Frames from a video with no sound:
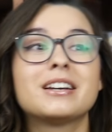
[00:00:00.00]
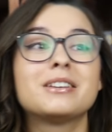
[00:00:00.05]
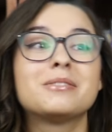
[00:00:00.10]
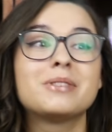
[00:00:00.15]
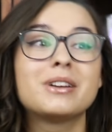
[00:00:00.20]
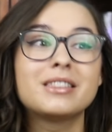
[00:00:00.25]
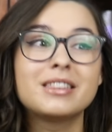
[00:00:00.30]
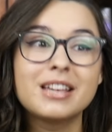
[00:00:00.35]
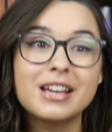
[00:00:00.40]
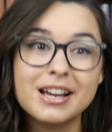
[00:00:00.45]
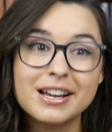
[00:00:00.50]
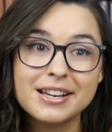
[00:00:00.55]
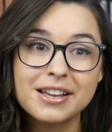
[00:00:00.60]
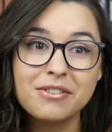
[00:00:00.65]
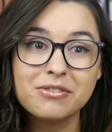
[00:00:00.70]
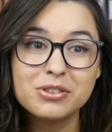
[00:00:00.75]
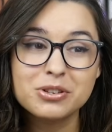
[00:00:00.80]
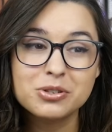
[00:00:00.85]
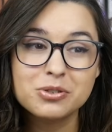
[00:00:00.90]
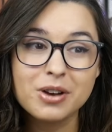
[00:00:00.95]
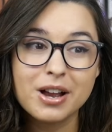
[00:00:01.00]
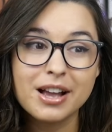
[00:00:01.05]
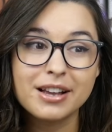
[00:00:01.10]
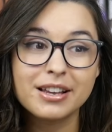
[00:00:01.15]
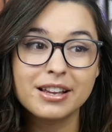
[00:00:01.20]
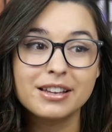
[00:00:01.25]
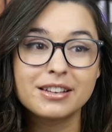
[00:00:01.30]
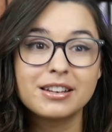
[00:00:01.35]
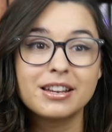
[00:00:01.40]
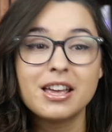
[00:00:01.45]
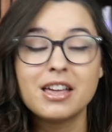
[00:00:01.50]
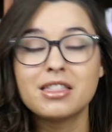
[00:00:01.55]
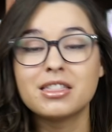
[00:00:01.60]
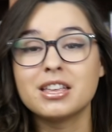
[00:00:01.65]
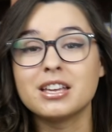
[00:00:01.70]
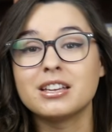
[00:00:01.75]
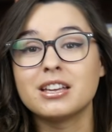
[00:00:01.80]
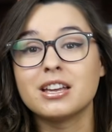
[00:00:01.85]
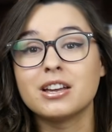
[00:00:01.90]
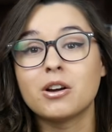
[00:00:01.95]
I read The Eye of the Dragon
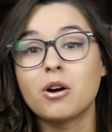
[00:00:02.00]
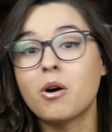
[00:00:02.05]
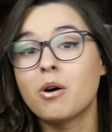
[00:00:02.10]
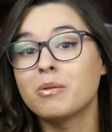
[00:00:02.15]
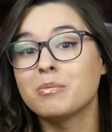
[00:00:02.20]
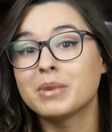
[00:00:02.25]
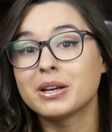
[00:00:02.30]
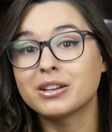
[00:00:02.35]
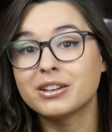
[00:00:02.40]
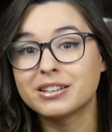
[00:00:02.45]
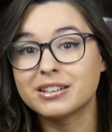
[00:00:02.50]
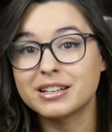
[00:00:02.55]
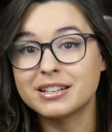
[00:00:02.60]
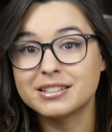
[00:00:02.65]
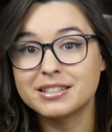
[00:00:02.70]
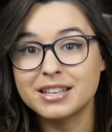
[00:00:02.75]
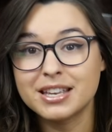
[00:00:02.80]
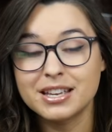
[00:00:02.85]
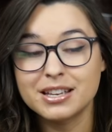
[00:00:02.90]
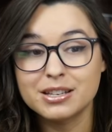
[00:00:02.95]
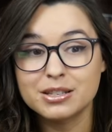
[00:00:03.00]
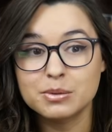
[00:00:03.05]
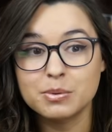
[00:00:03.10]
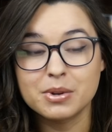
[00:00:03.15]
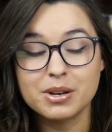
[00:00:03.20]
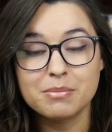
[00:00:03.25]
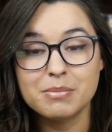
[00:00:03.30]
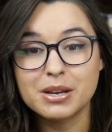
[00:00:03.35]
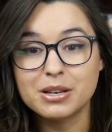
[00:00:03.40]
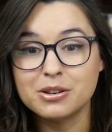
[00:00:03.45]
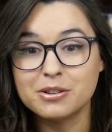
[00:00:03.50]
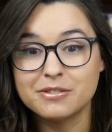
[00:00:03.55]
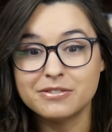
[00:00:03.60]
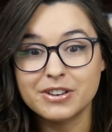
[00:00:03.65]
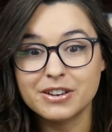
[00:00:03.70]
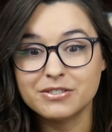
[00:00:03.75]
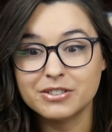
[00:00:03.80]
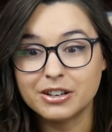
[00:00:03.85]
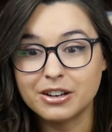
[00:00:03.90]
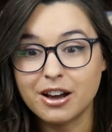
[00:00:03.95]
thinking, oh my goodness, King is one of my new
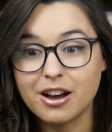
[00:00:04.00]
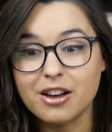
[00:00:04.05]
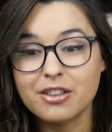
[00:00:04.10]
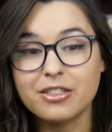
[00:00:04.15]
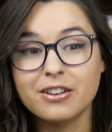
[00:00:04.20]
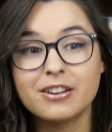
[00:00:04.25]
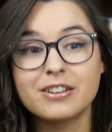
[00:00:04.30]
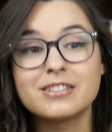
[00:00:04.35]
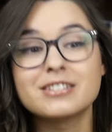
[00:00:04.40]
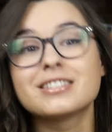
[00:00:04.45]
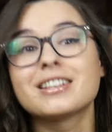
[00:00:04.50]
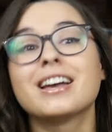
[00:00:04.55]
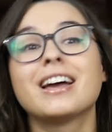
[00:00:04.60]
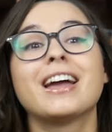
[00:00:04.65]
favorite authors.